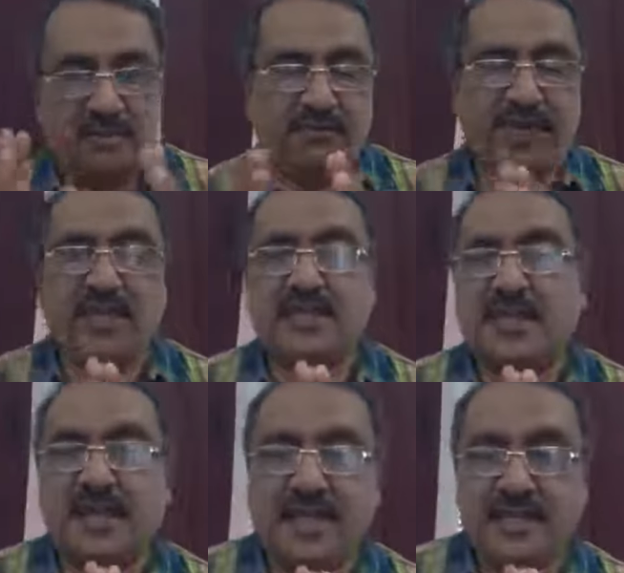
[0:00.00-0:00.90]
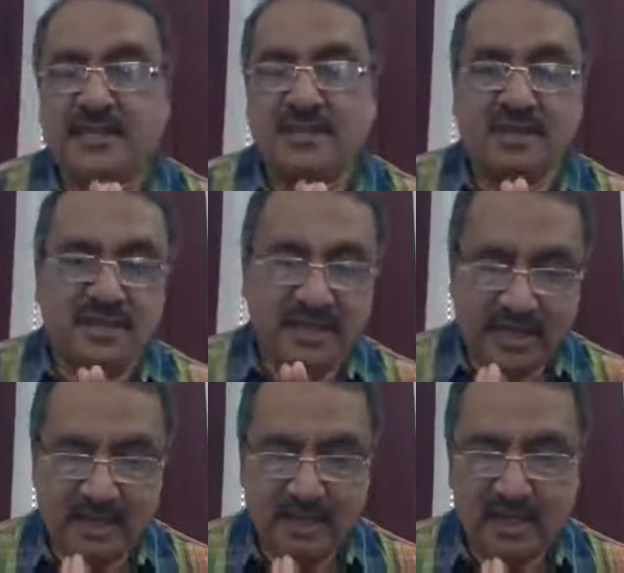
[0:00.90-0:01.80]
various categories are
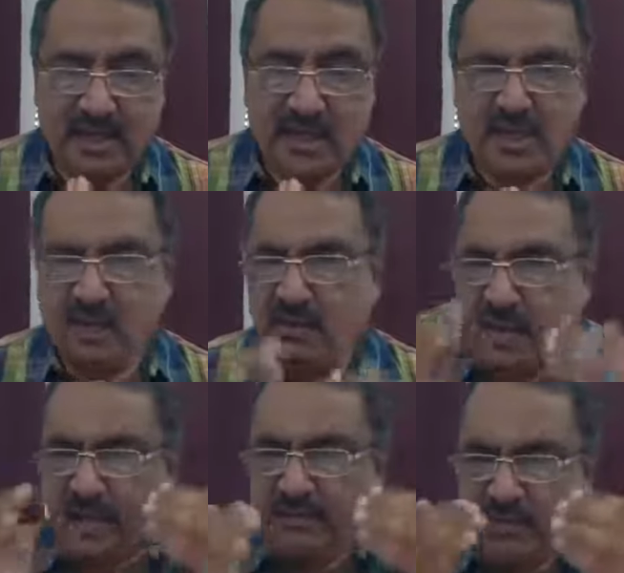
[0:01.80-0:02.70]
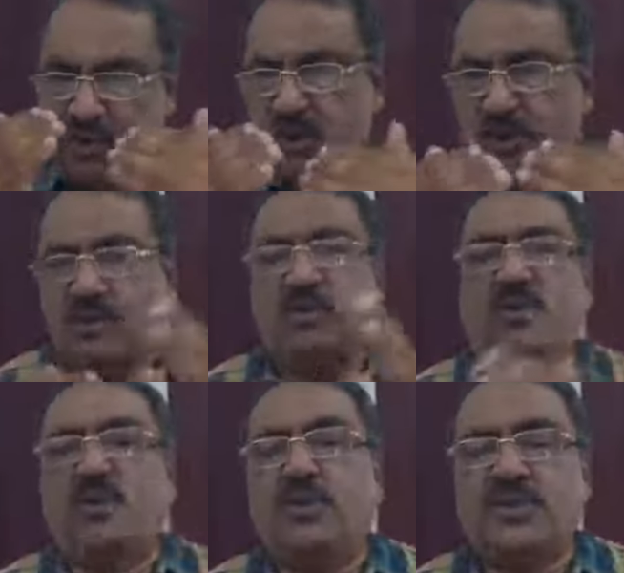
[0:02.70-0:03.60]
there. Now I am going to
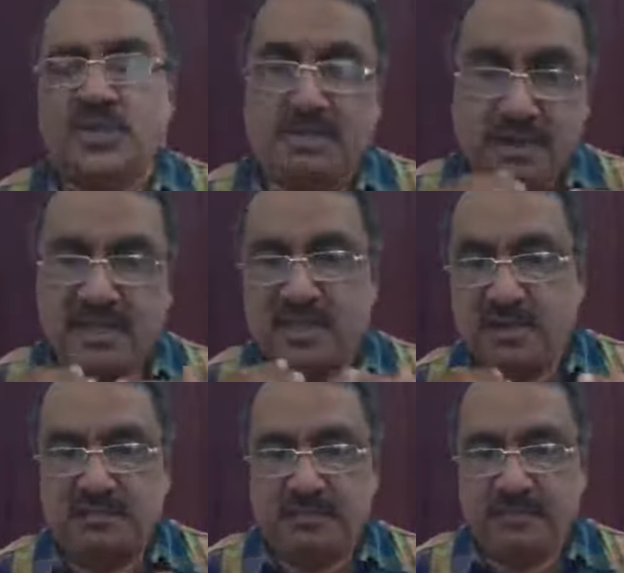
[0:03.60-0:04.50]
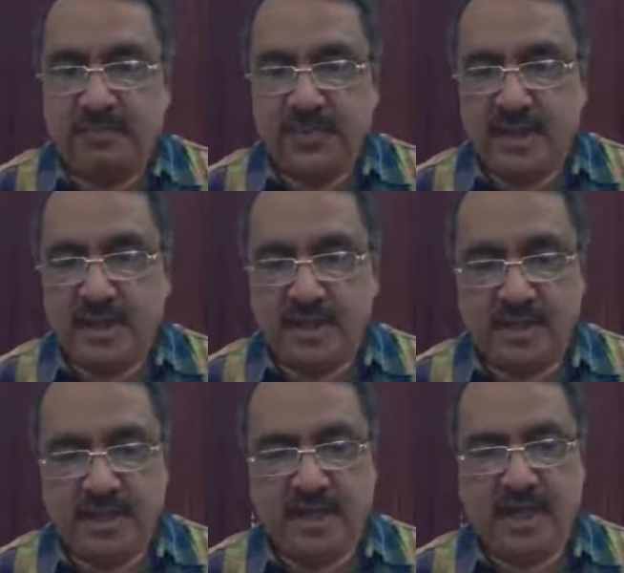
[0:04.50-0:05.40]
go step by step in
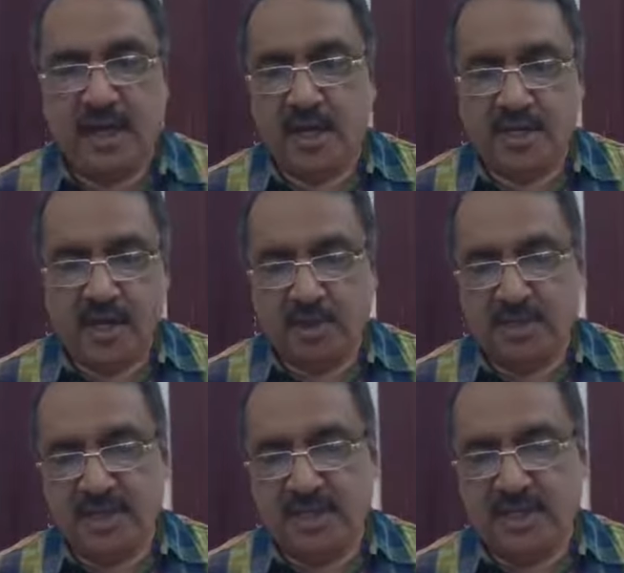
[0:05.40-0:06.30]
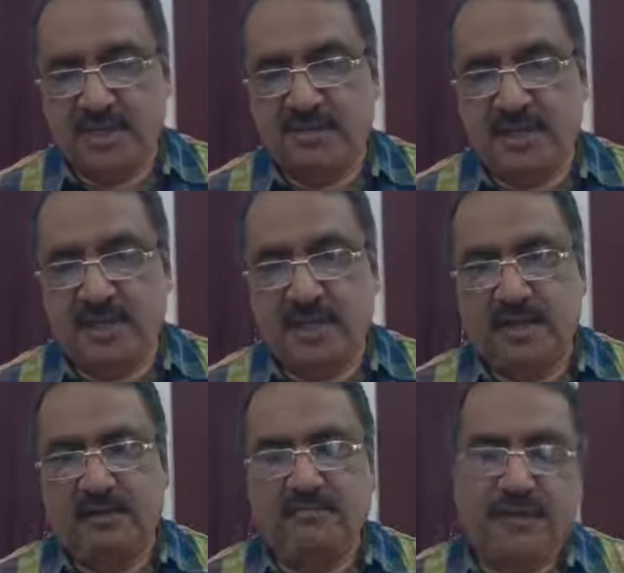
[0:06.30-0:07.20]
the documentation aspect.
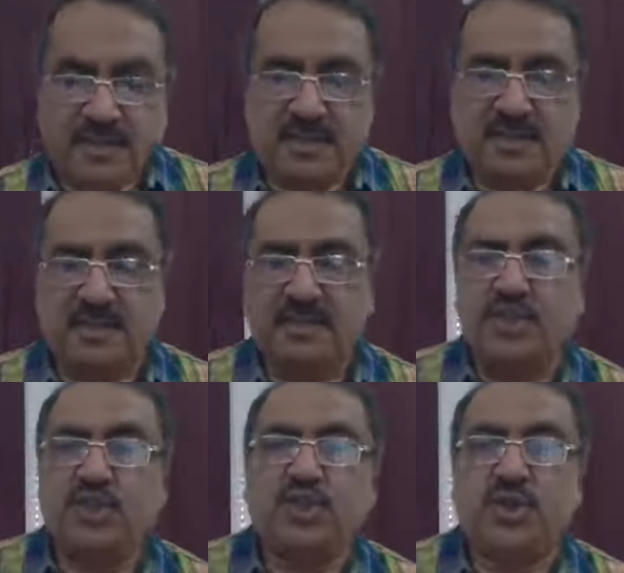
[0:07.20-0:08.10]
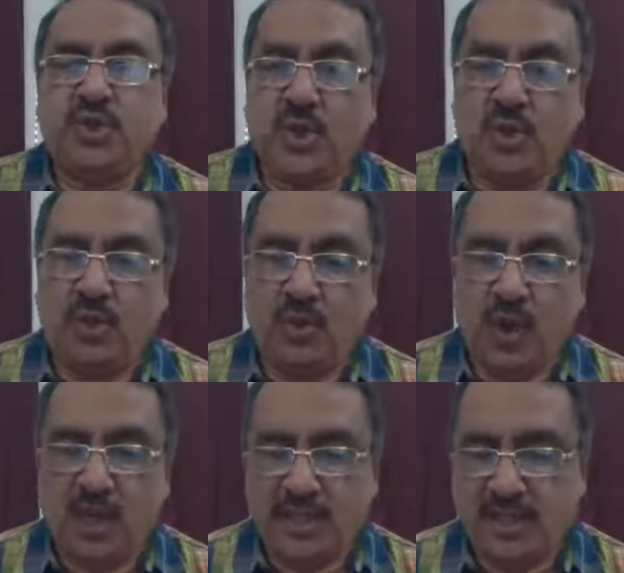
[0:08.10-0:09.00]
First, you should know
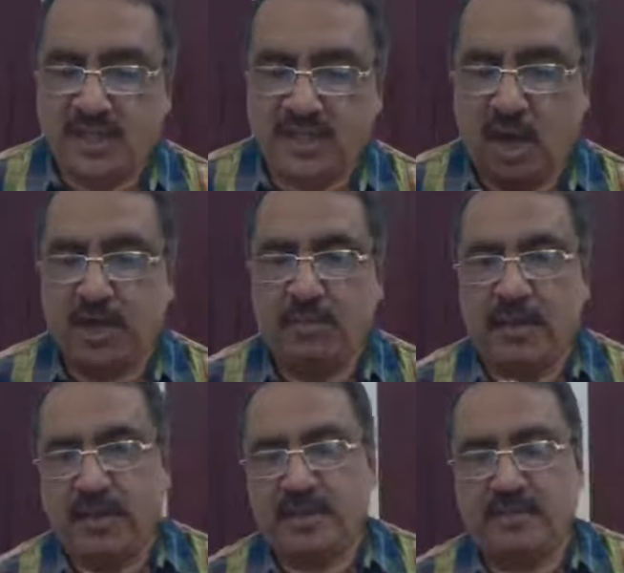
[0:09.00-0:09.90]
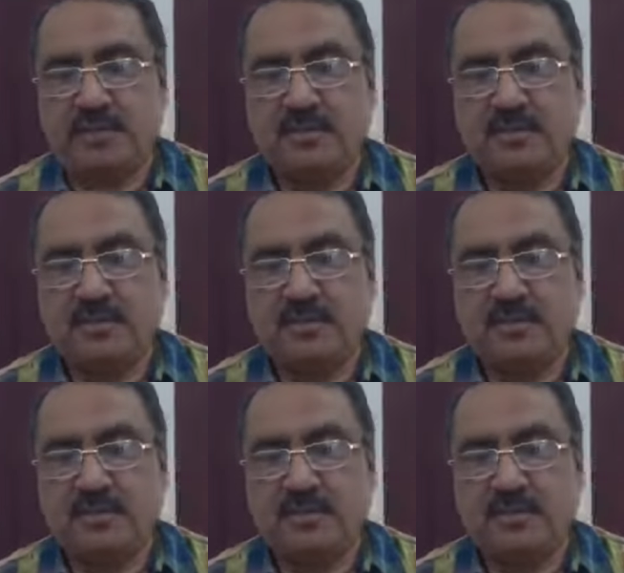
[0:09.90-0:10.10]
what is document.